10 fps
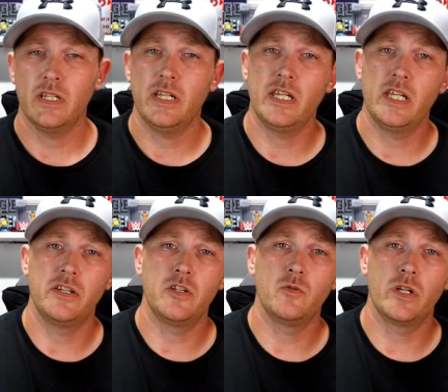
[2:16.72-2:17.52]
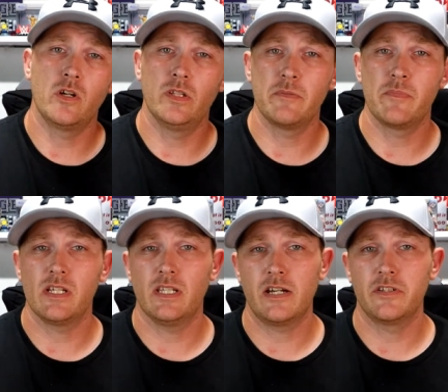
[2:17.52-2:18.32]
And you would only be
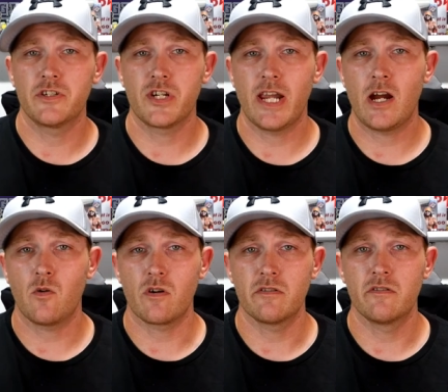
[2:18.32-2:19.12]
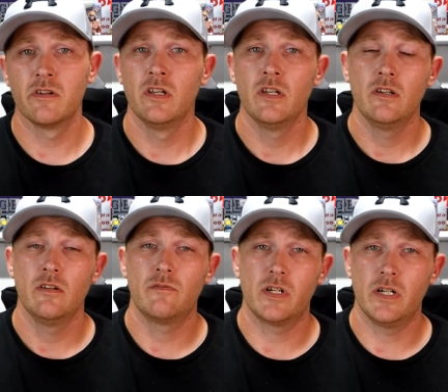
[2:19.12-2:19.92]
allowed to shower
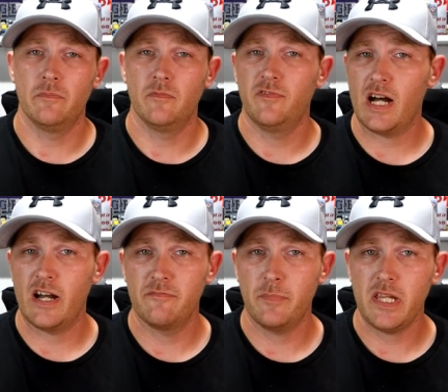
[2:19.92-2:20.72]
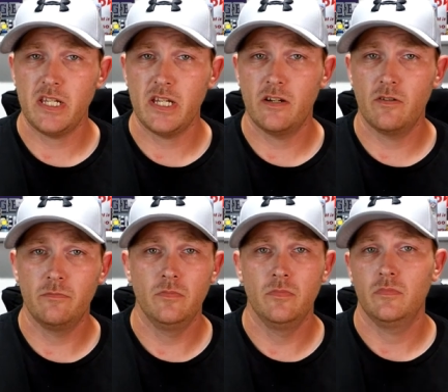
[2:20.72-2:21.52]
from 5
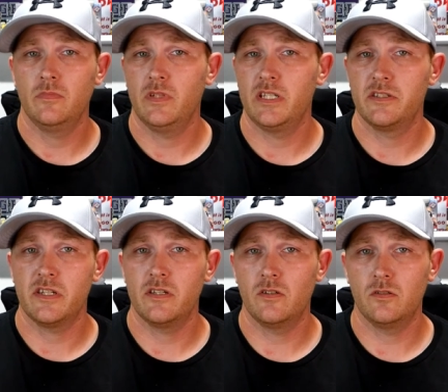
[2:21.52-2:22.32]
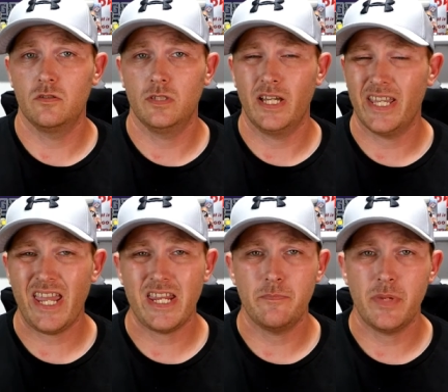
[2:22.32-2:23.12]
p.m. until like
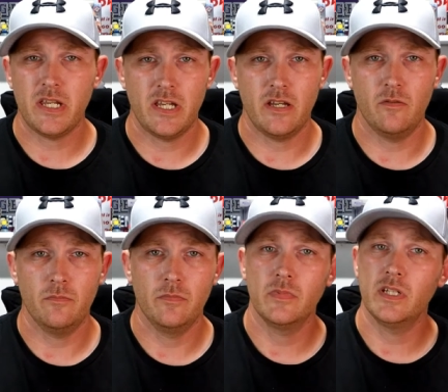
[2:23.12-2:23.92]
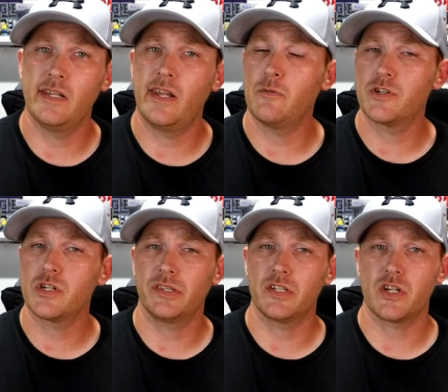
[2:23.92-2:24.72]
8 p.m. And they would
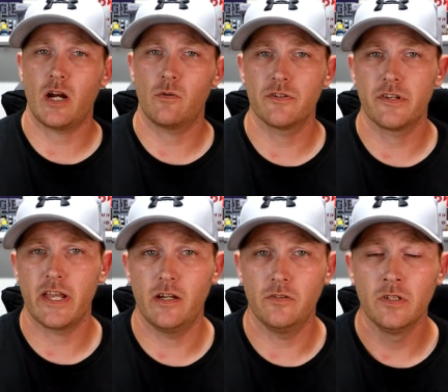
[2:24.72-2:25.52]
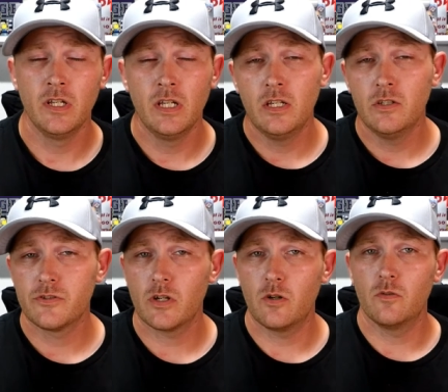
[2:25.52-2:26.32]
shut the showers down.
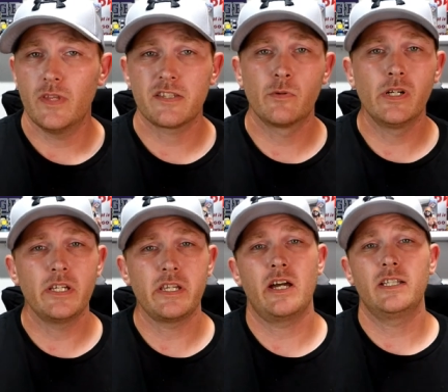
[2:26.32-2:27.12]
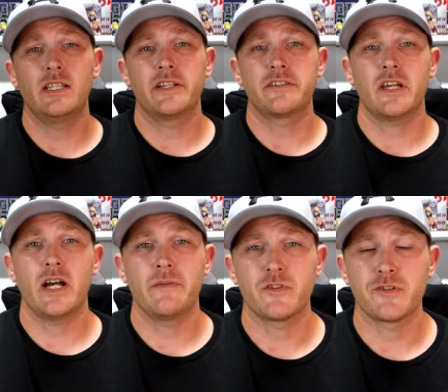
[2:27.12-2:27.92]
So that's really not a lot of
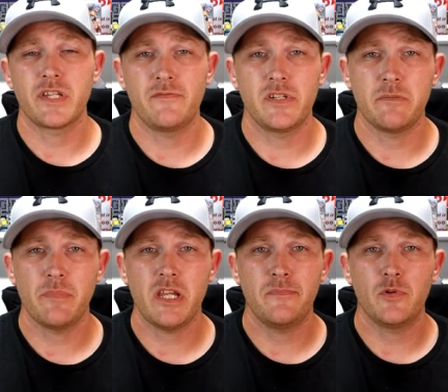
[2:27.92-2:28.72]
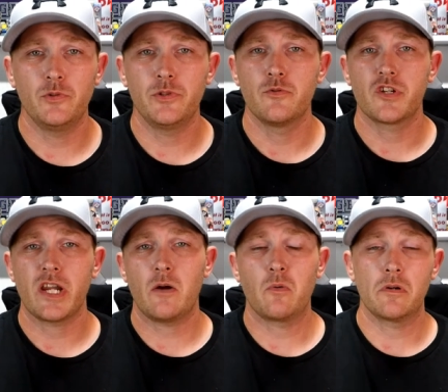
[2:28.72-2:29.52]
time for 70 people to
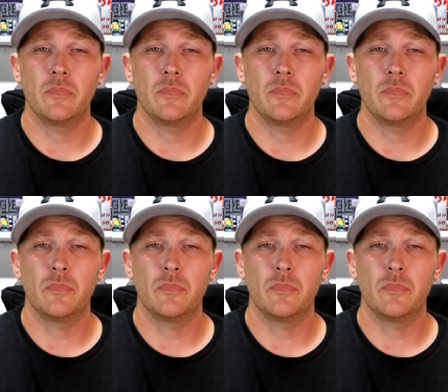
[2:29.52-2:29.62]
shower.